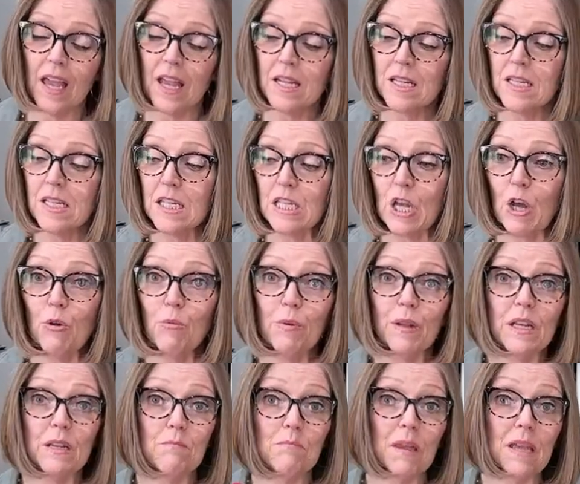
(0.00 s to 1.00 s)
And so,
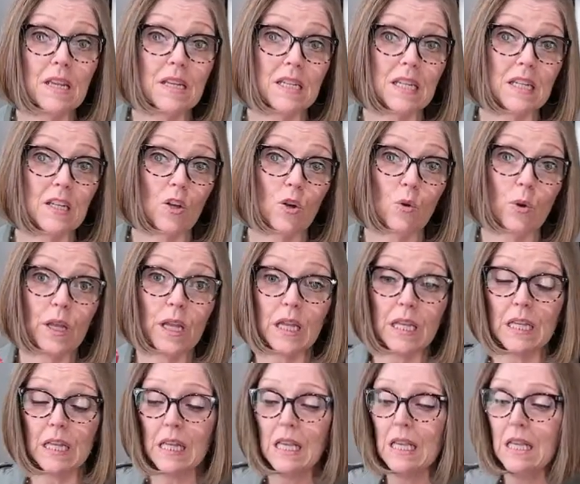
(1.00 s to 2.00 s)
but it makes it quick
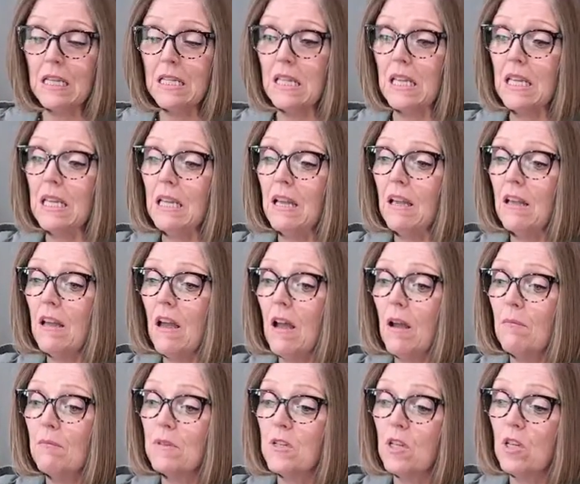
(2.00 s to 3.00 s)
and easy
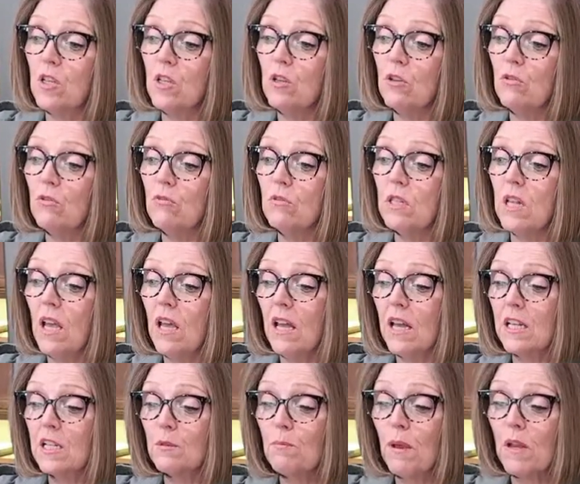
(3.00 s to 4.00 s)
to use,
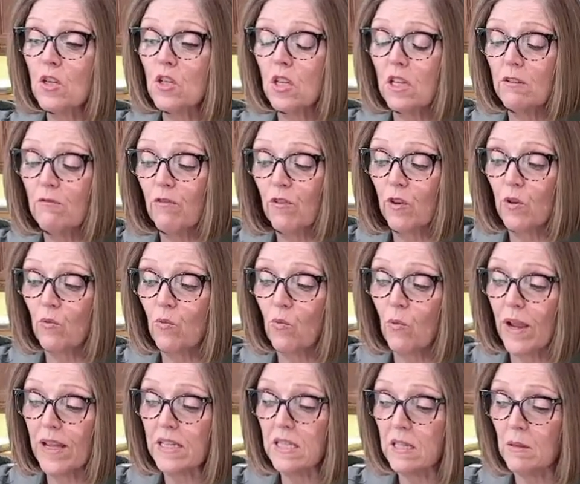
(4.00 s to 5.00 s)
especially for
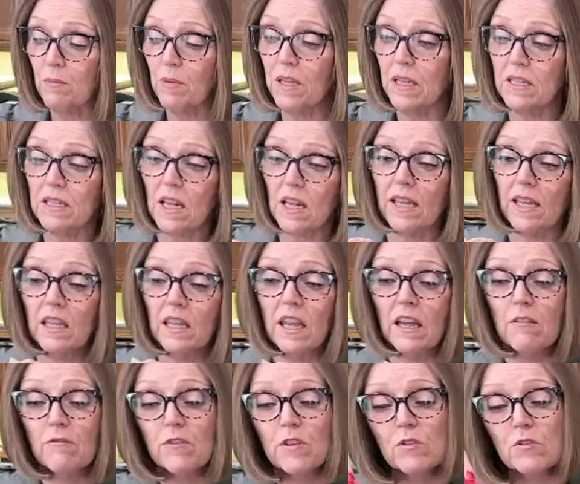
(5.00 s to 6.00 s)
recipes. I
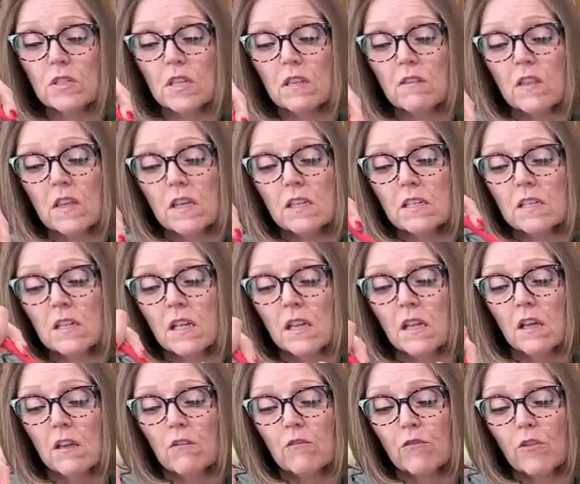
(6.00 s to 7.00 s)
love using this
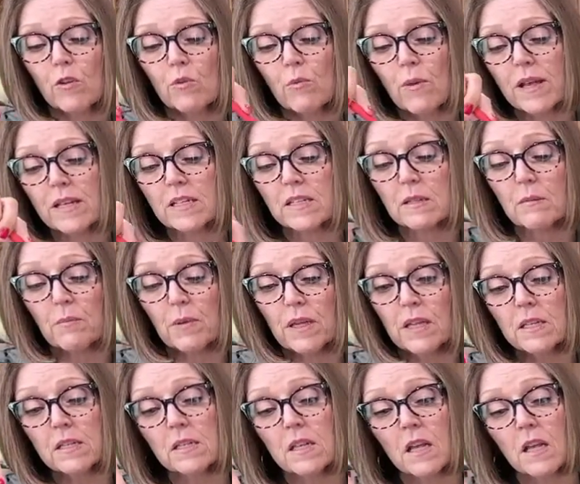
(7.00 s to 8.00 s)
for
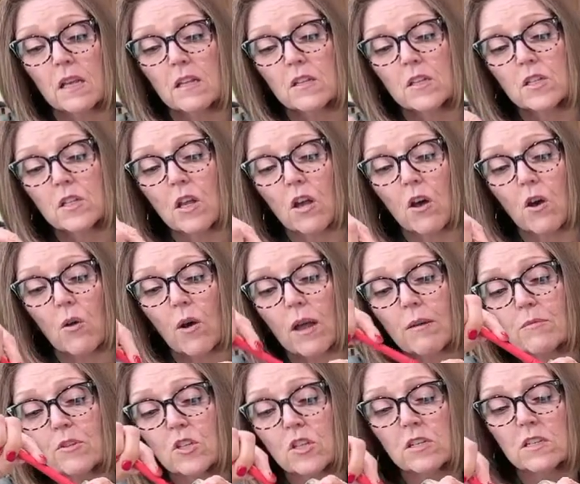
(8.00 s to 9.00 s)
recipes. So
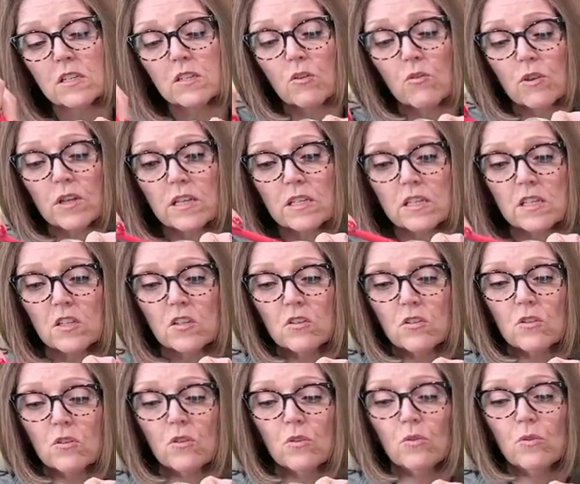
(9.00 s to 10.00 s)
I'm just going
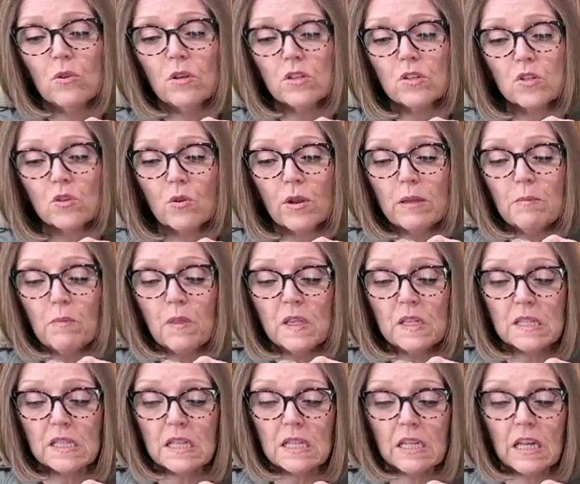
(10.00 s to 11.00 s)
to scrape
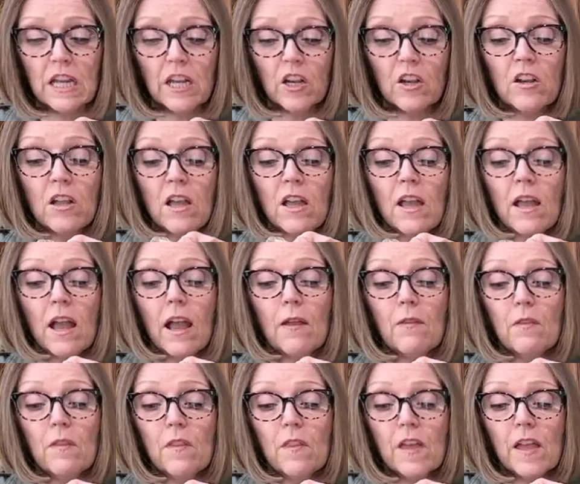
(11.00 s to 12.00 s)
this in here,
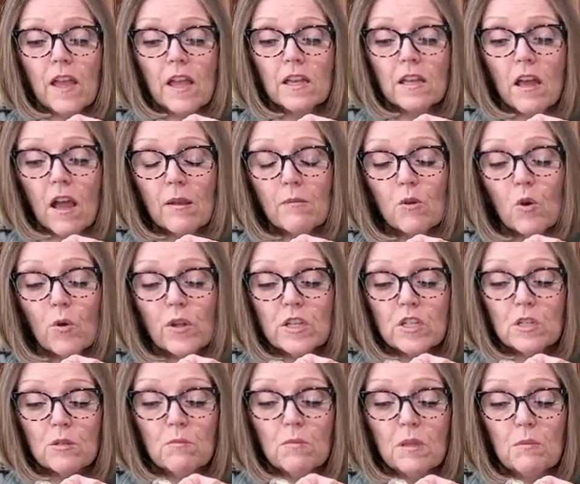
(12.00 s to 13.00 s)
and then I'm going
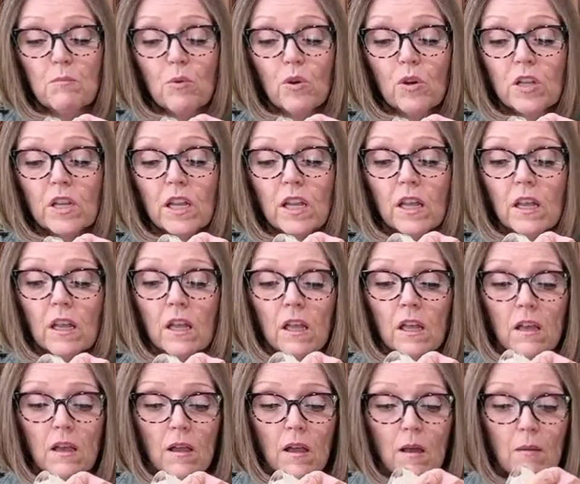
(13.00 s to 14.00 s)
to be putting
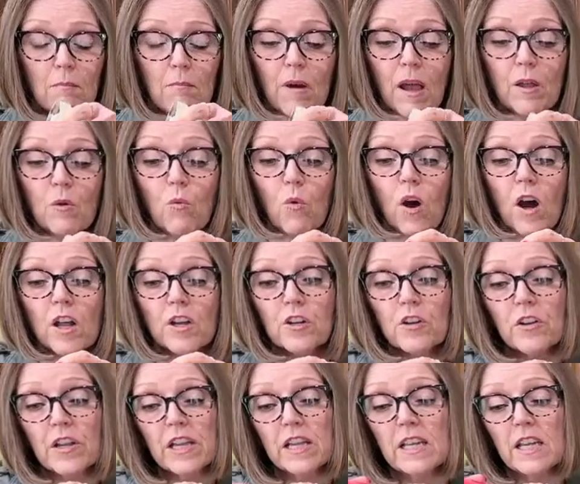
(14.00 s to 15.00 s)
my
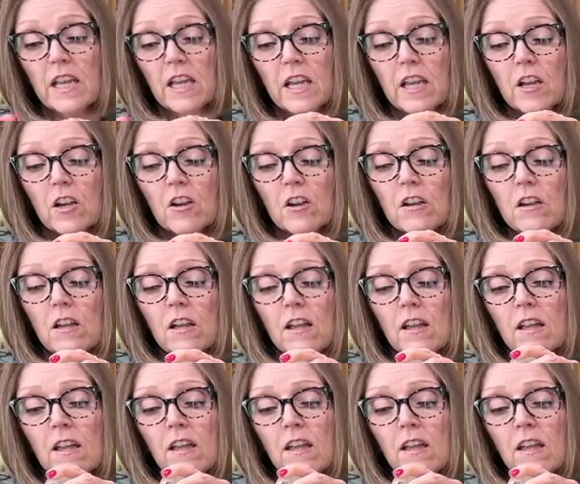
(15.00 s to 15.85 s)
water in here,